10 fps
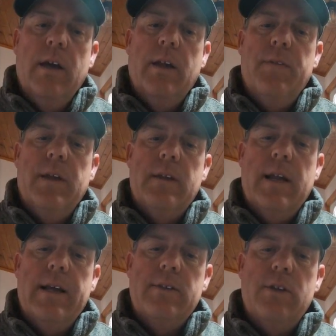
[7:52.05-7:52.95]
And I think
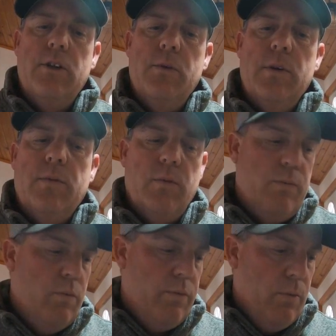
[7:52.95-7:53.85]
that has to do with,
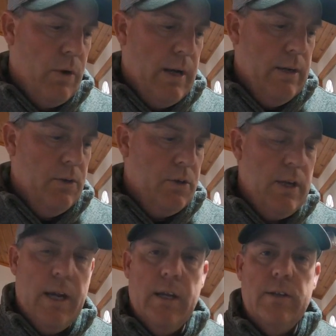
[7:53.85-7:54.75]
from what I
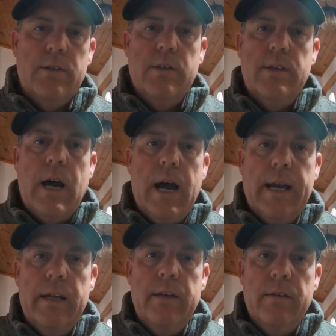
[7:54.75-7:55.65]
understand, is the
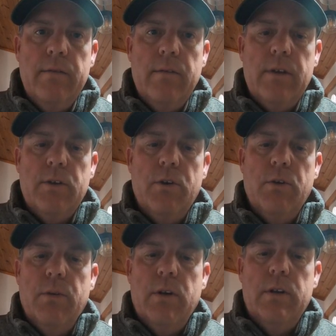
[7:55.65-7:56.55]
dyeing that they're
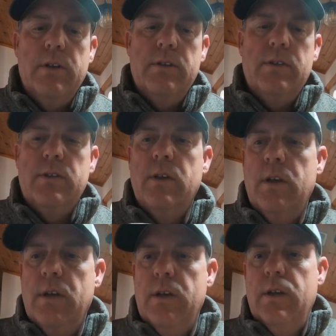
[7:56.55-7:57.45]
doing on this.
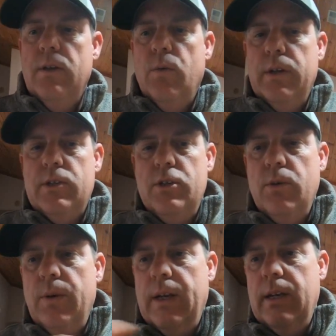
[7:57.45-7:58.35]
What it's
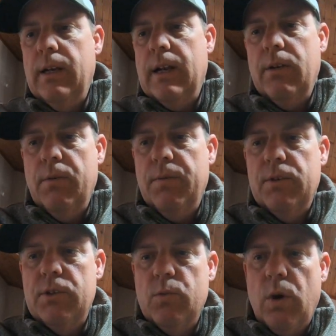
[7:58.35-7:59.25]
doing, and I don't know if
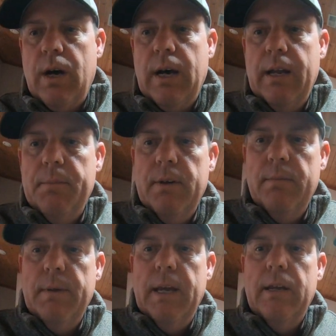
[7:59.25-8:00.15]
this is why,
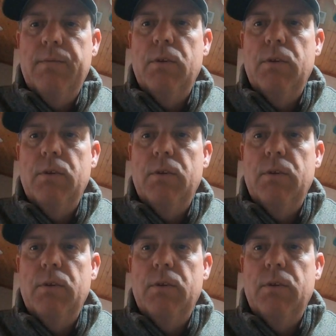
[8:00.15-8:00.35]
but man,